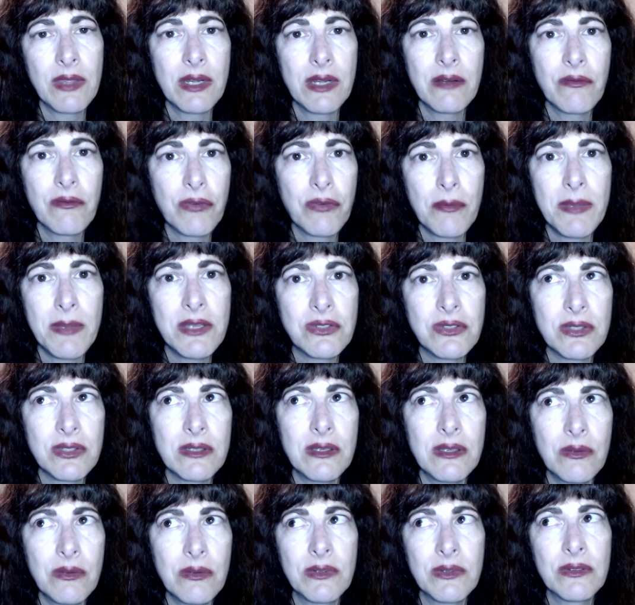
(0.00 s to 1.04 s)
that
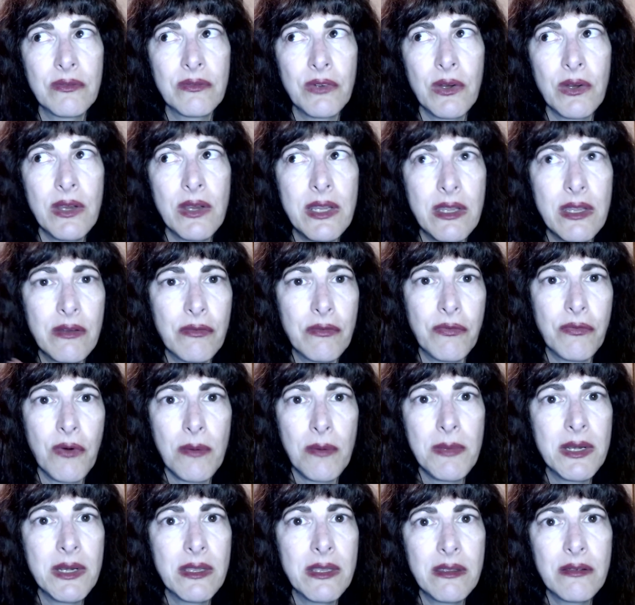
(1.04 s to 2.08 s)
information. It was very
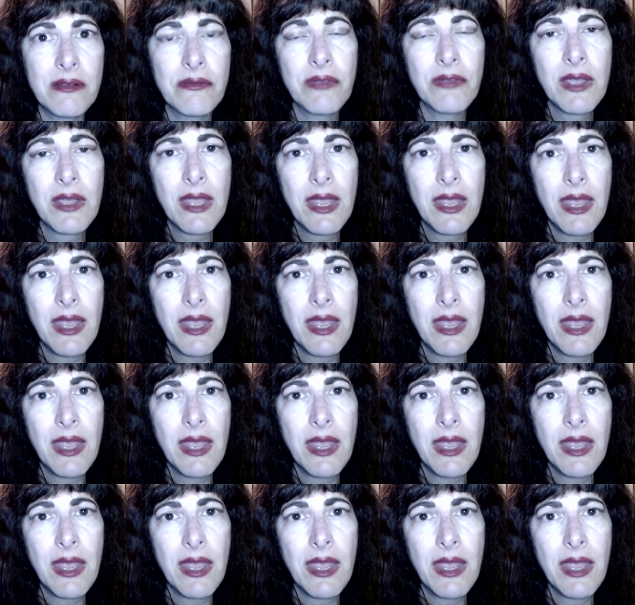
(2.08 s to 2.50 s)
informative.